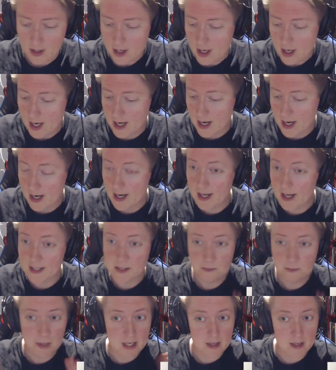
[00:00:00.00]

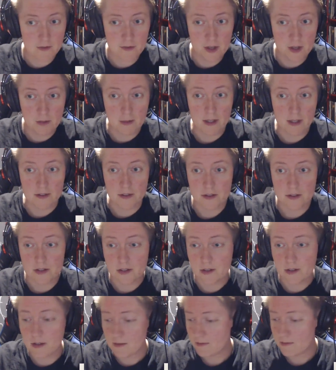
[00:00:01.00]
It's been a few
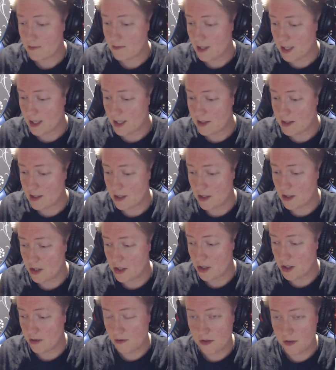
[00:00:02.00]
months
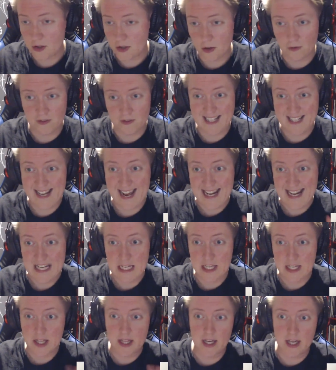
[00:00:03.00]
since you sort of did
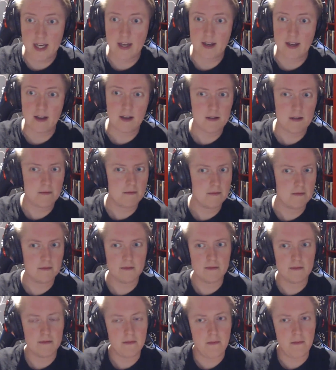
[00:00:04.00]
anything
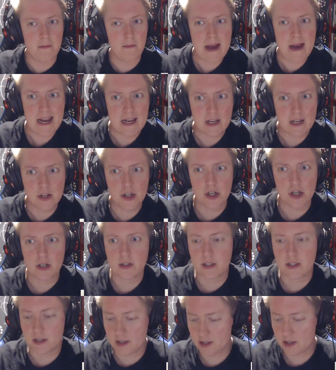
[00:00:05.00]

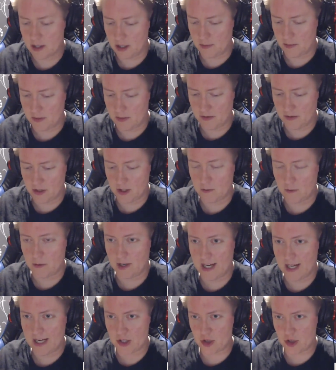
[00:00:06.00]
major in terms of the
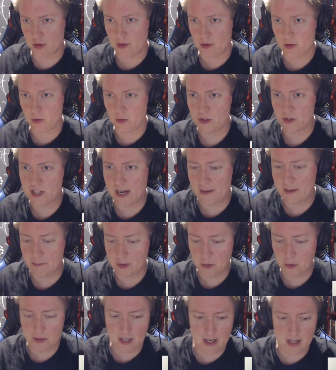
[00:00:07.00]
supernatural or
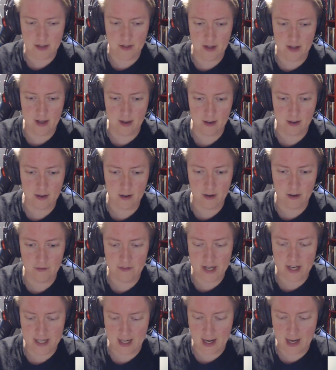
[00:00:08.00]
tampered with anything of
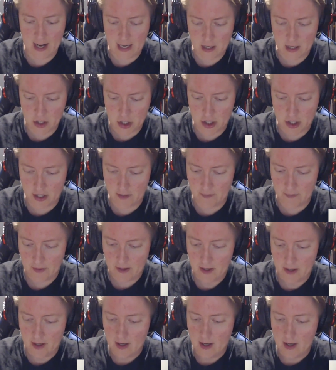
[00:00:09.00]
that nature.
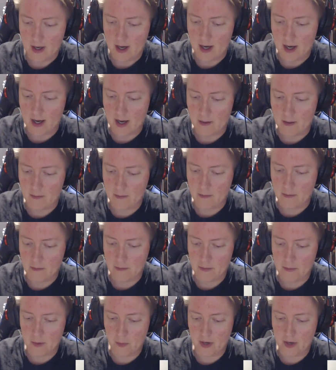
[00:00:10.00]

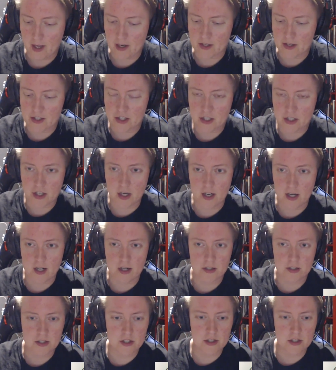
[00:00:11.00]
But we're going to
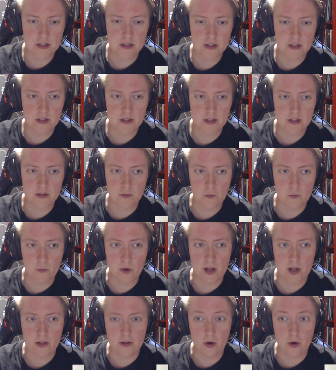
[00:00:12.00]
start
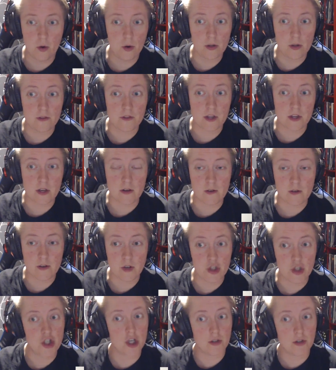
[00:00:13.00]
with all of you
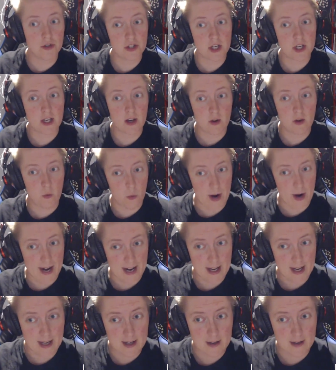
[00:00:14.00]
jolting
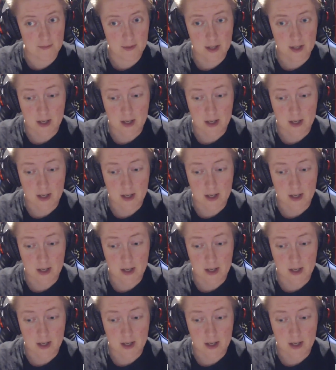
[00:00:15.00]
awake.